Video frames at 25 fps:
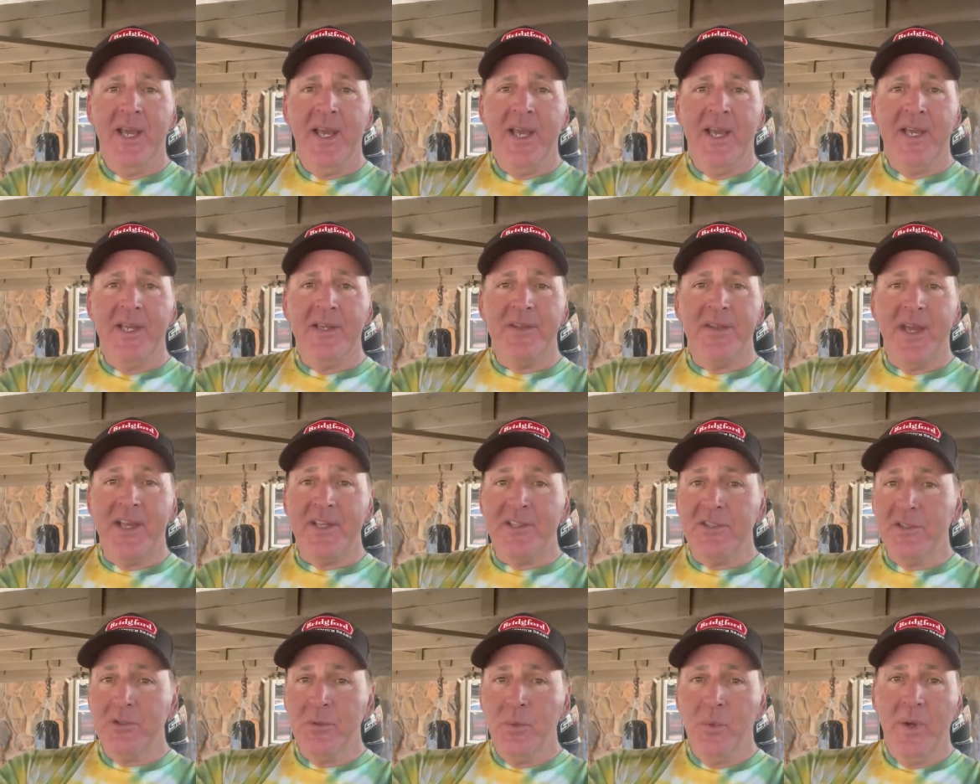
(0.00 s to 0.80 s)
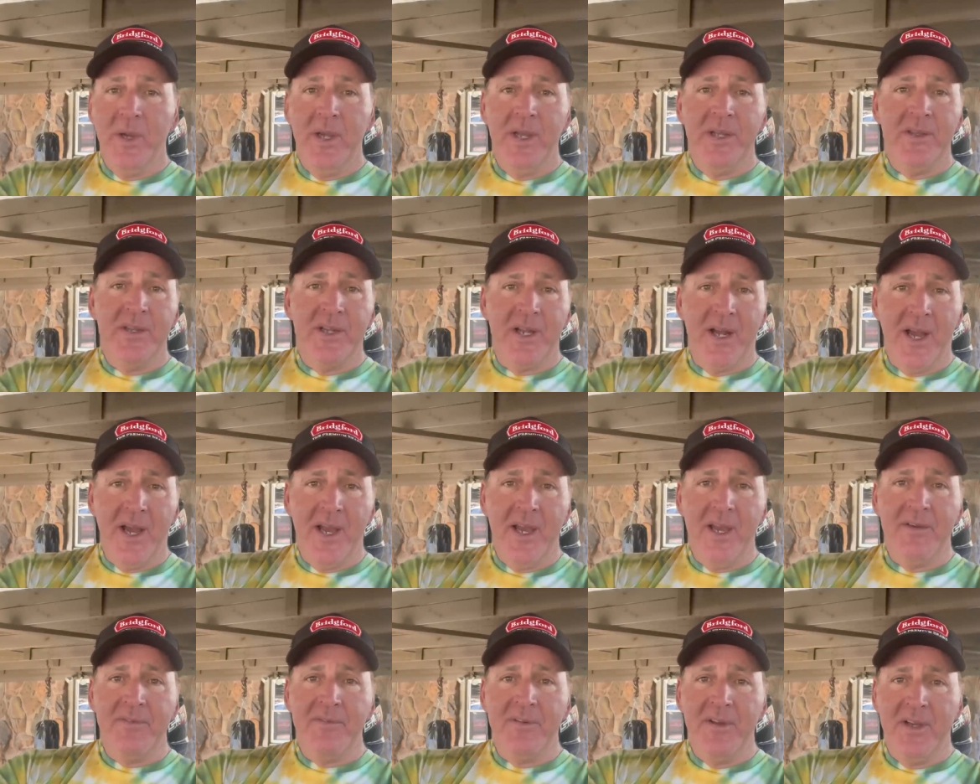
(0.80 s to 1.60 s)
and that's the way that
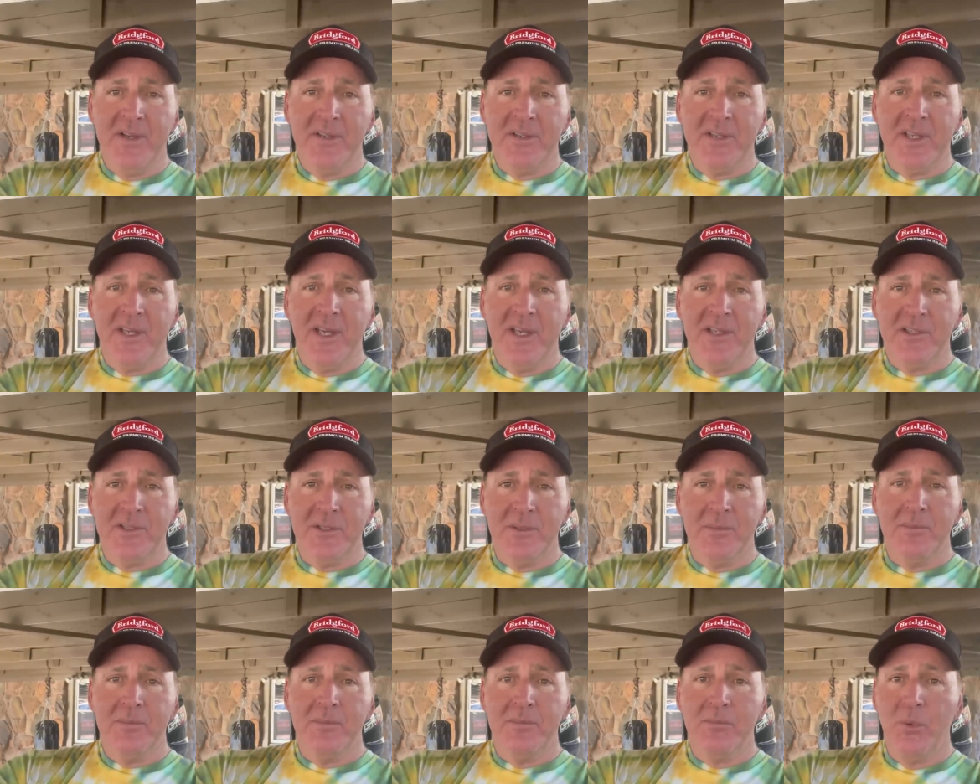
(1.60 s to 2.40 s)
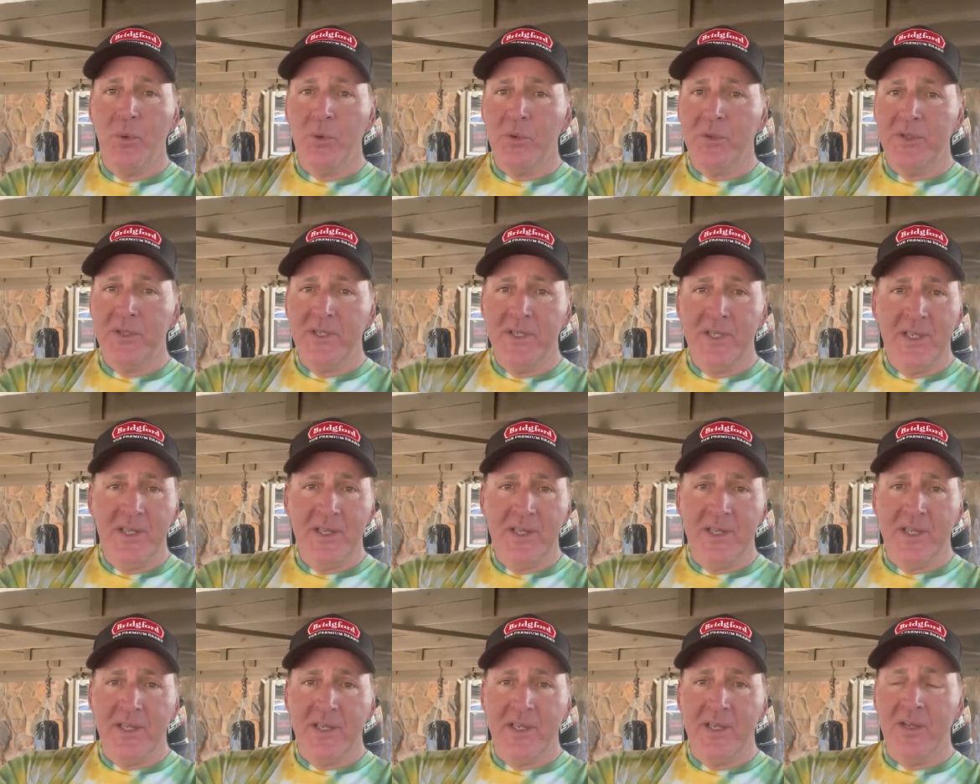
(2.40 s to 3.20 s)
I have found to catch them more than
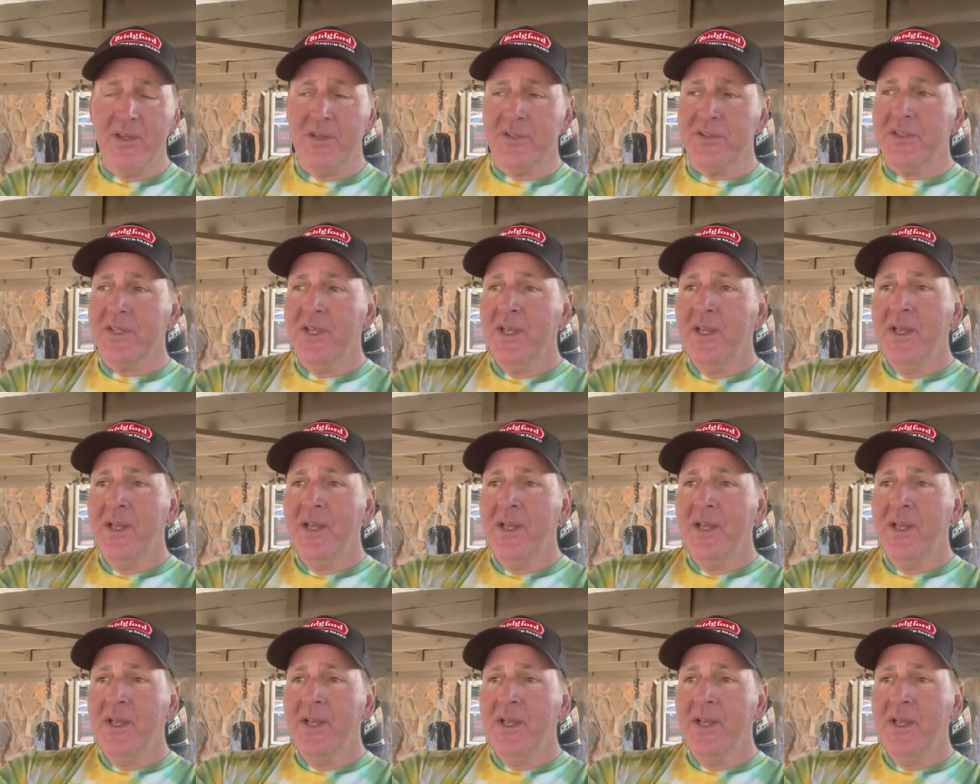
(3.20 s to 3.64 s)
anything else.